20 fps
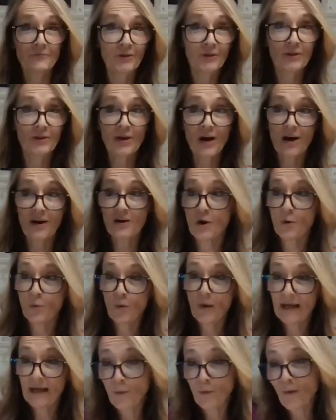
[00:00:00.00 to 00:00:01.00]
for on a
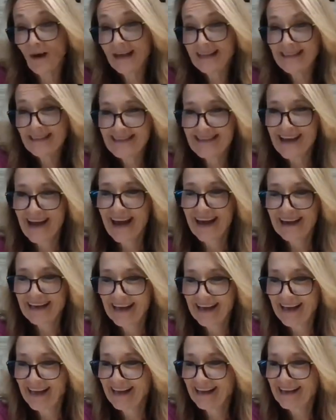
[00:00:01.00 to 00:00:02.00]
Win It Wednesday,
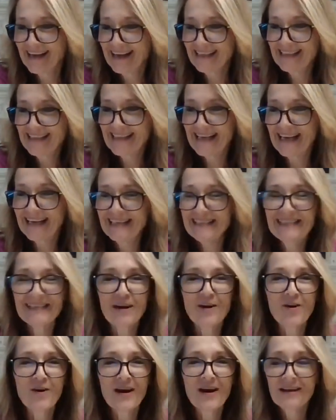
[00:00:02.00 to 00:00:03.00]
like today.
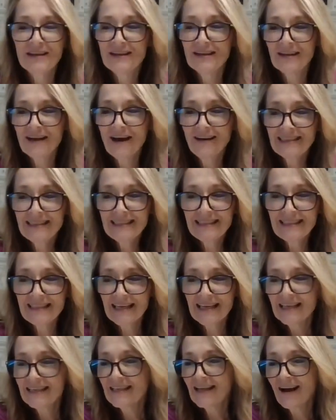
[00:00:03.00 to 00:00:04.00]
So not
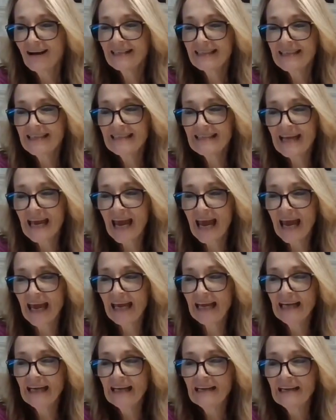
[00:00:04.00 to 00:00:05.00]

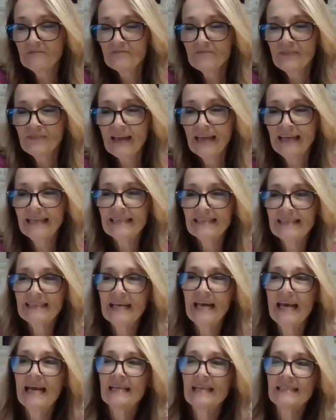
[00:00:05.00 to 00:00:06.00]
today, and it
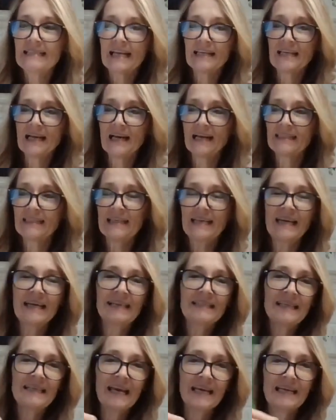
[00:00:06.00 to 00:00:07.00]
says Not Today,
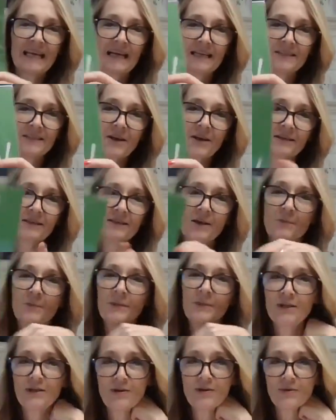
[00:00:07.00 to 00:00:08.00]
Satan. I saw so
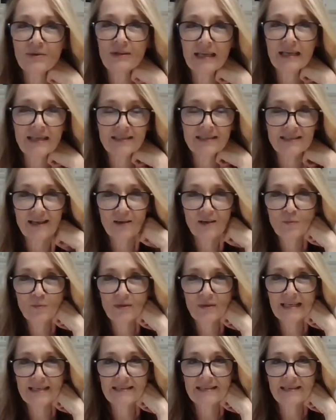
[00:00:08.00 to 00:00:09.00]
many cute things done
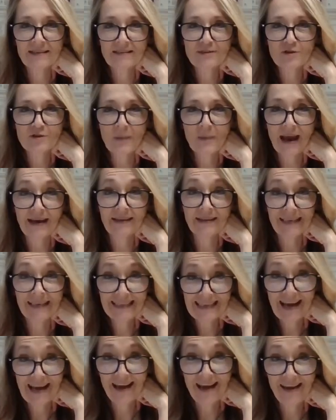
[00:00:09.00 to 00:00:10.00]
with this stencil back in the
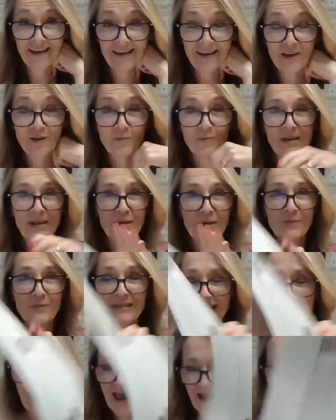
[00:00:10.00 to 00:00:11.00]
day when it
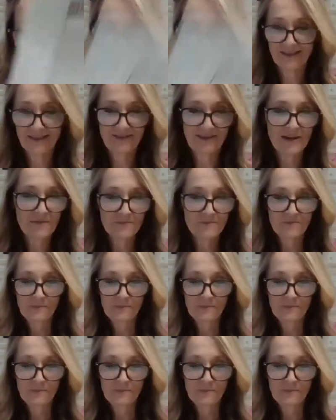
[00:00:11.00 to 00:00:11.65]
was active.